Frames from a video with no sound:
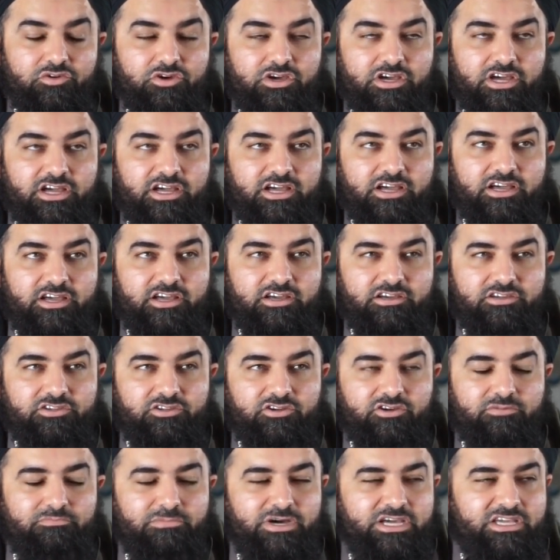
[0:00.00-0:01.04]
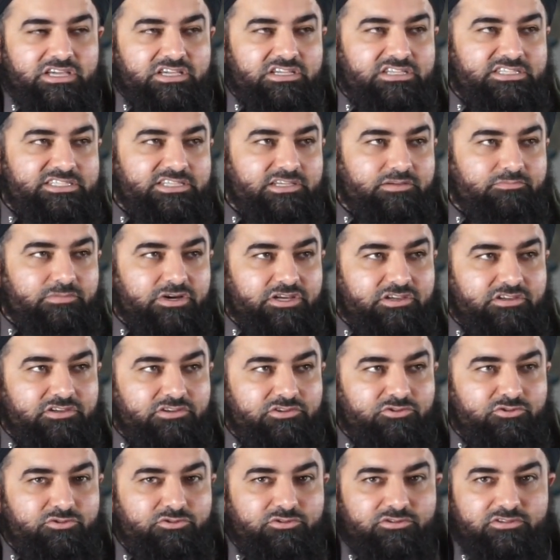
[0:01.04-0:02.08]
uh, you know, monkey see, monkey
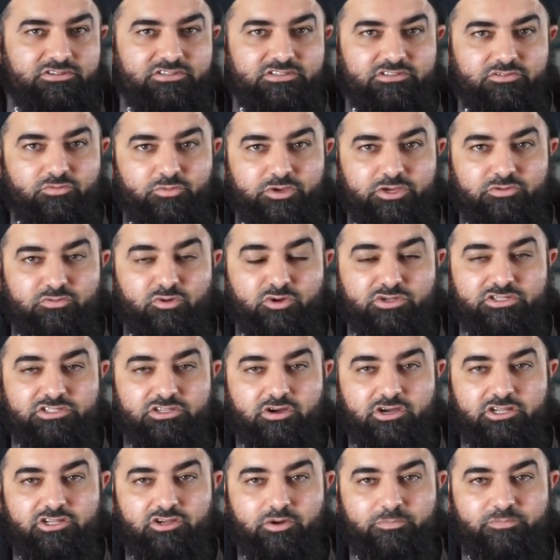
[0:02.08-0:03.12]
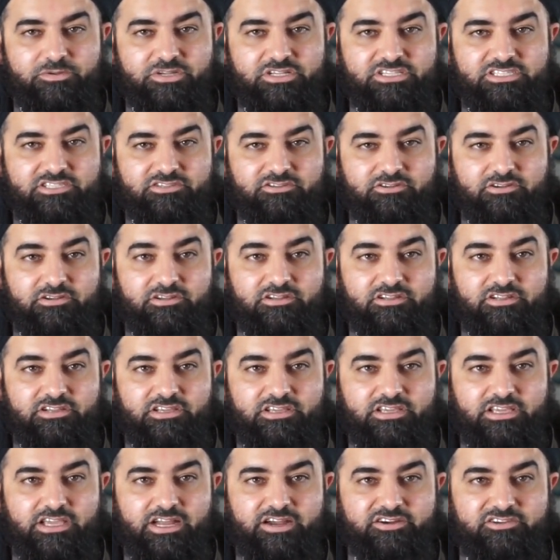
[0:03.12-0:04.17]
do. We've also adopted certain
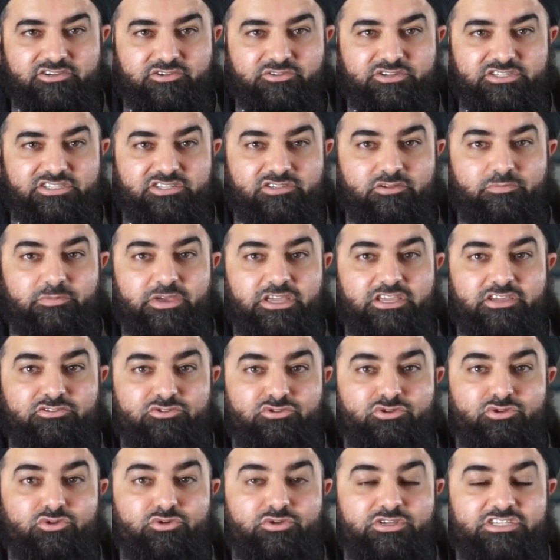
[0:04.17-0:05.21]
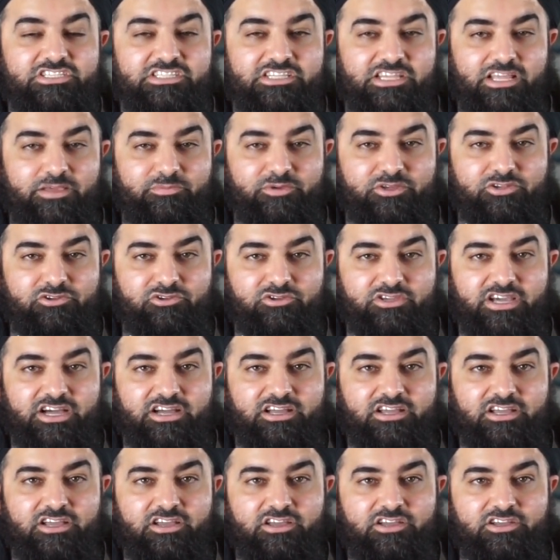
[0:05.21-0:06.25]
characteristics to make a new Islamic New
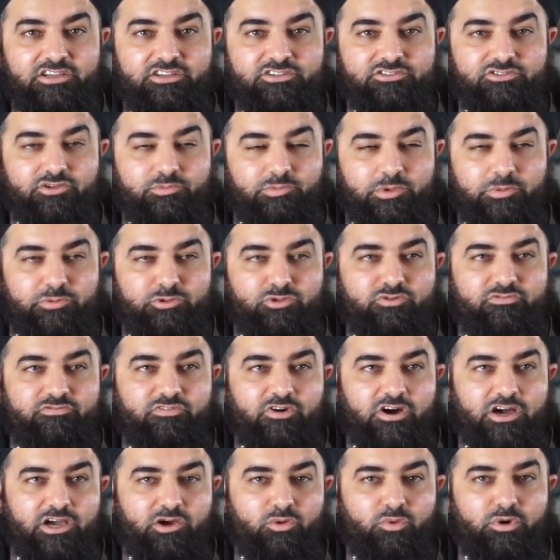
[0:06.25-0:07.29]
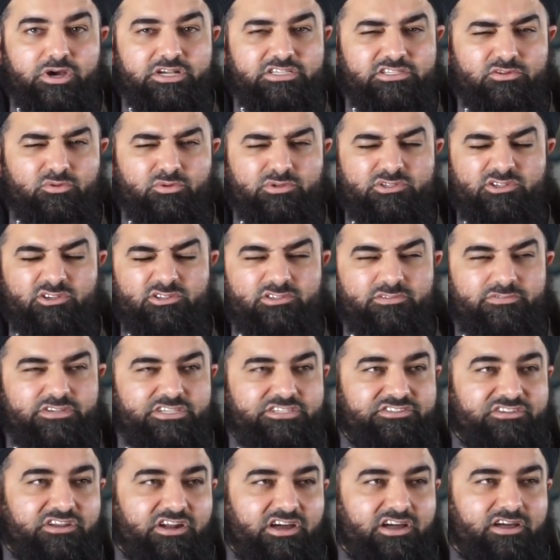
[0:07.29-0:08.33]
Year. So people do fireworks and all sorts of
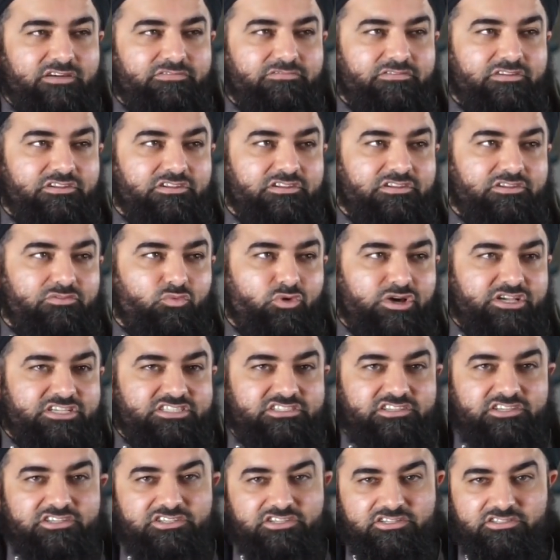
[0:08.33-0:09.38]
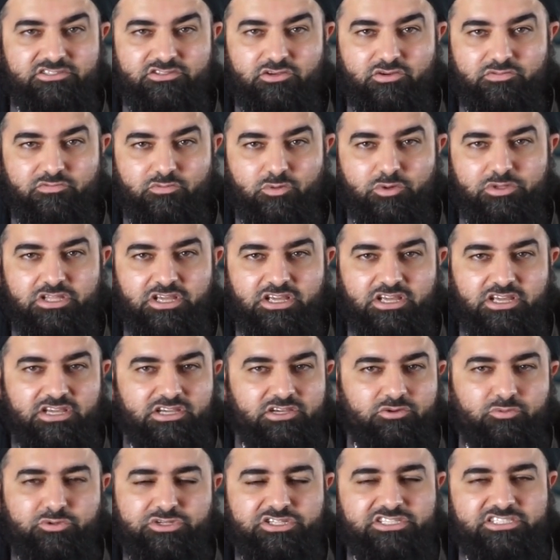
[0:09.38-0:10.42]
israf and wastage and so forth,
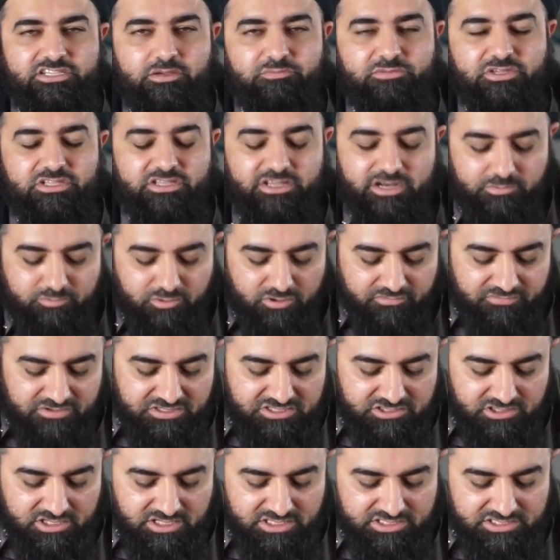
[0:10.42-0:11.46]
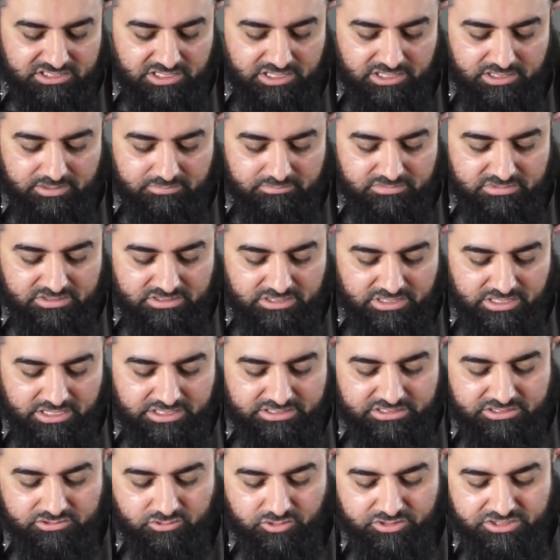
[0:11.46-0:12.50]
which is something that our Prophet
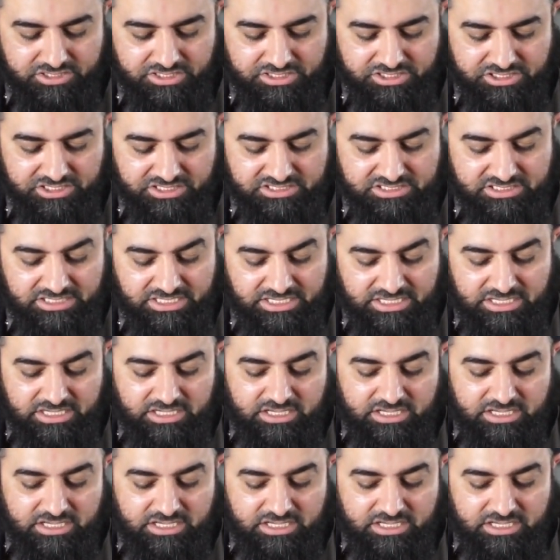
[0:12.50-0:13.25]
uh, did not teach us.